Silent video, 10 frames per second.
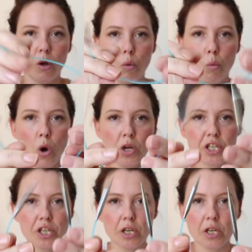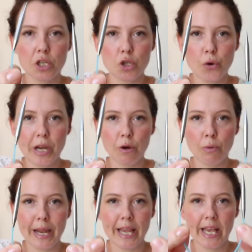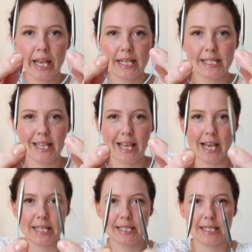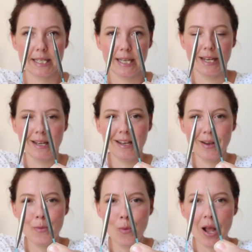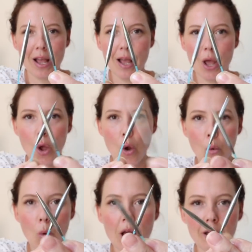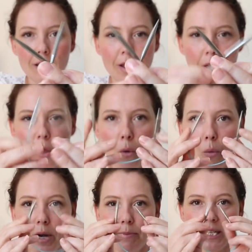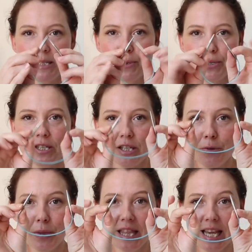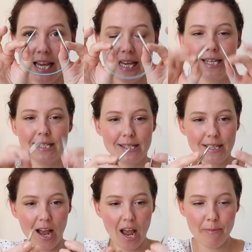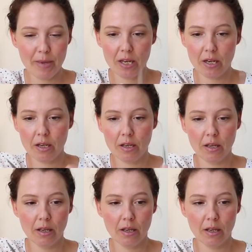What trickery is this? what am I supposed to do with these? I mean,